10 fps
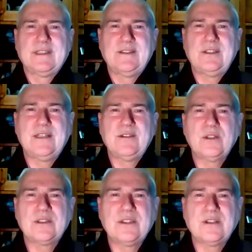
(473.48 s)
You can
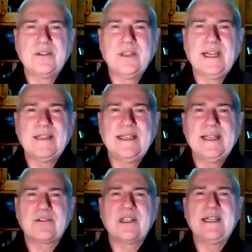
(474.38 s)
also add the
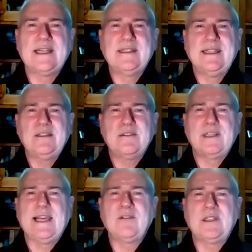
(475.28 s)
extra technique of
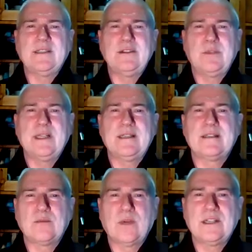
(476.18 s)
counting the
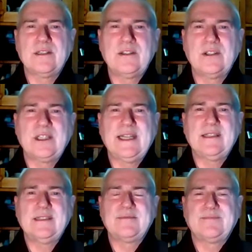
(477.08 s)
breaths, 1 to
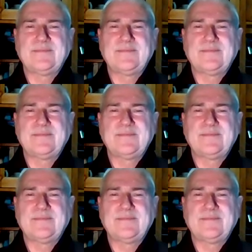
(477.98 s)
10.